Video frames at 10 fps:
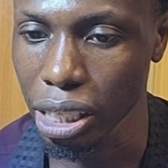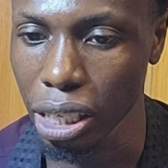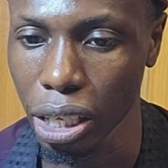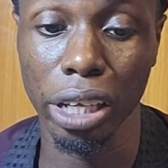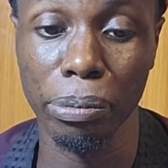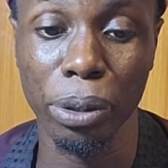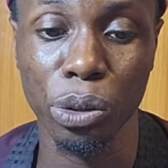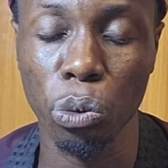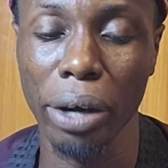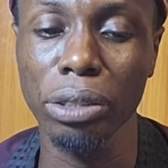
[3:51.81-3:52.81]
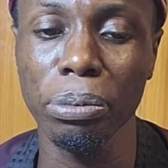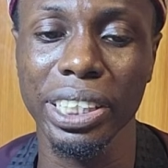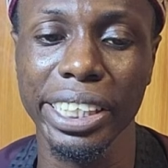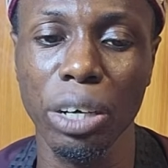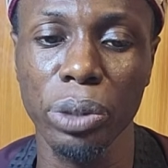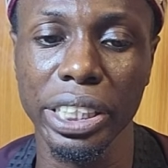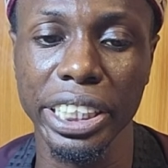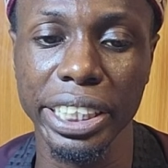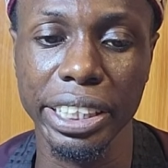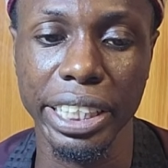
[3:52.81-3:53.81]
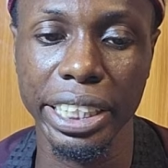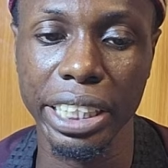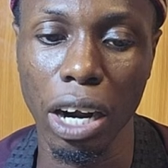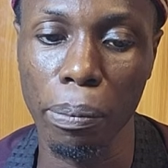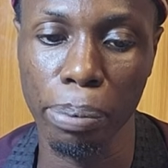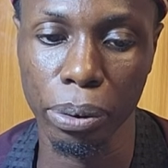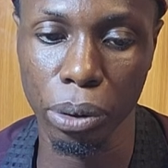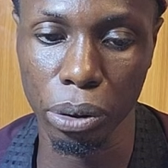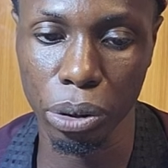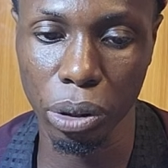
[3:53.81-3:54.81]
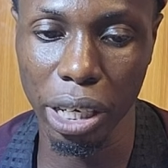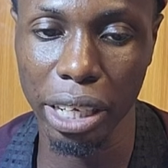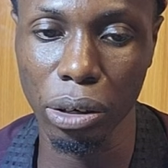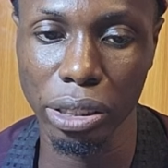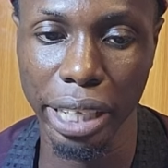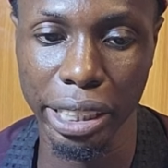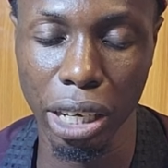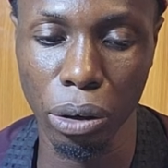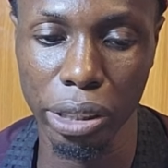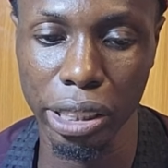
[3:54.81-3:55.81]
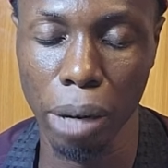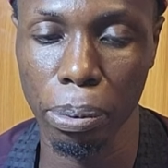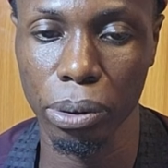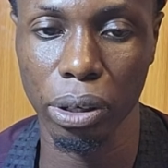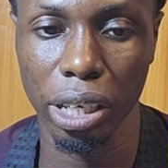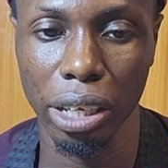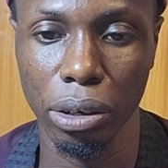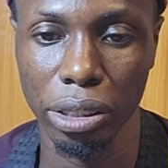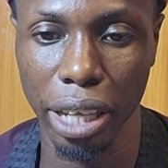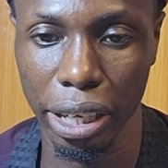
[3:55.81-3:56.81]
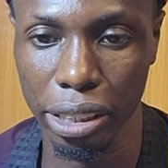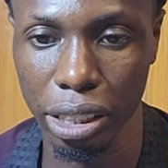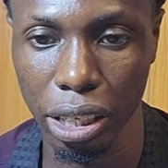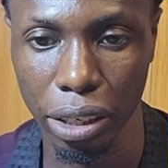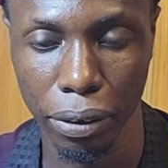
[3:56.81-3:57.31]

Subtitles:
But we're going to be sticking with the digital product. So click on next, click on digital product, click on next.